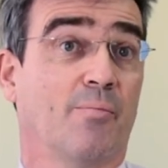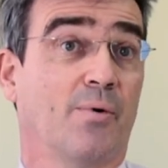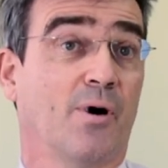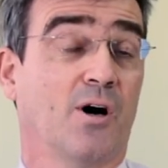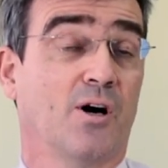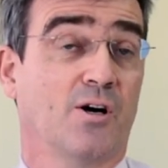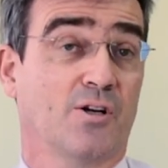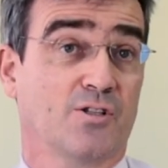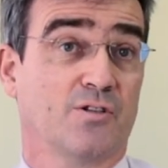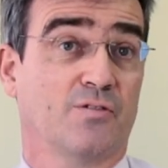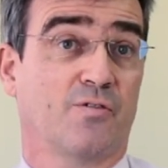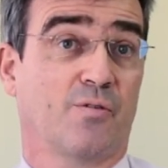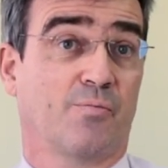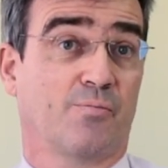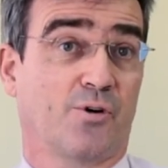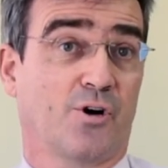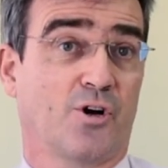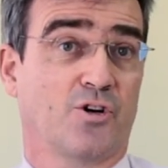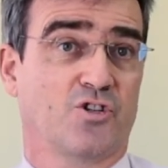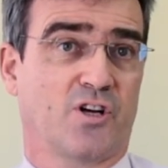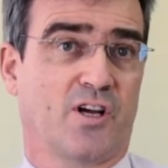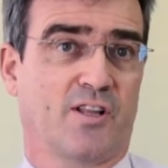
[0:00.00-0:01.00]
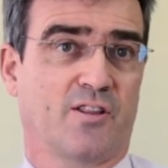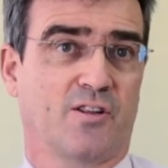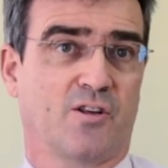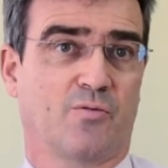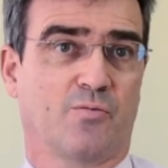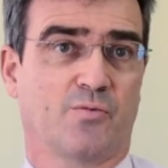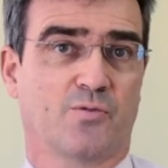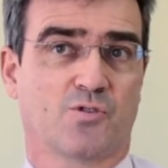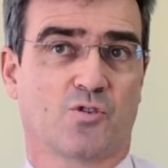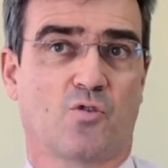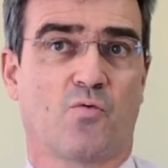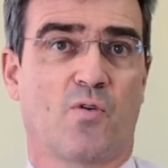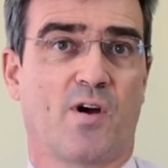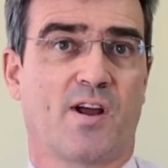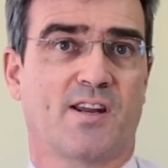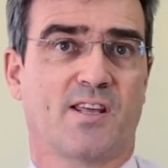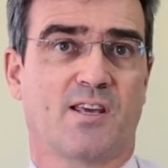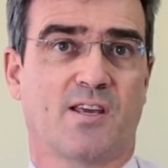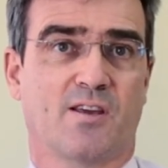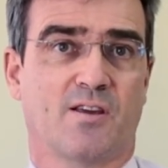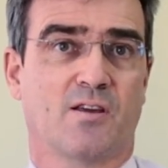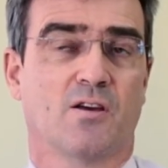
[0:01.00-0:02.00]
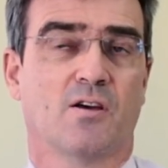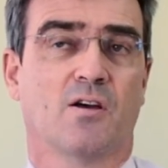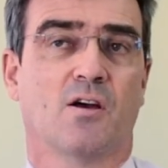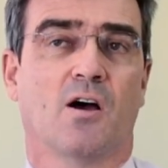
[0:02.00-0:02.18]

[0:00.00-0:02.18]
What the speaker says: part of a project that was already